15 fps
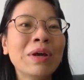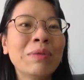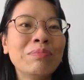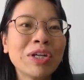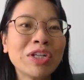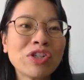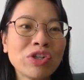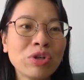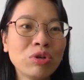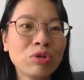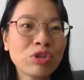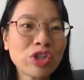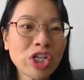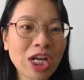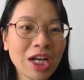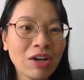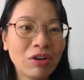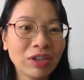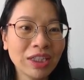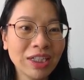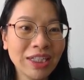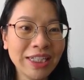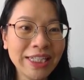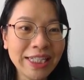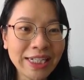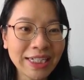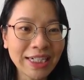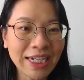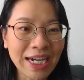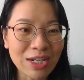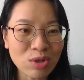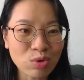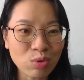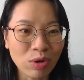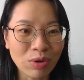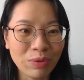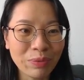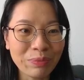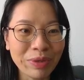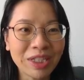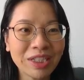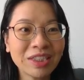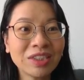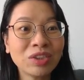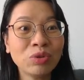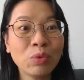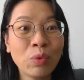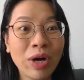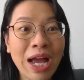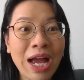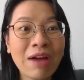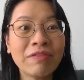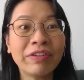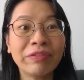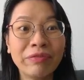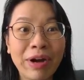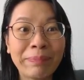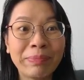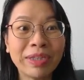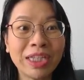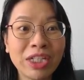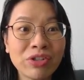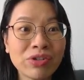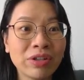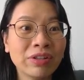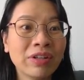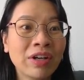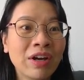Make sure you check on the year as well, because you will have a repetition.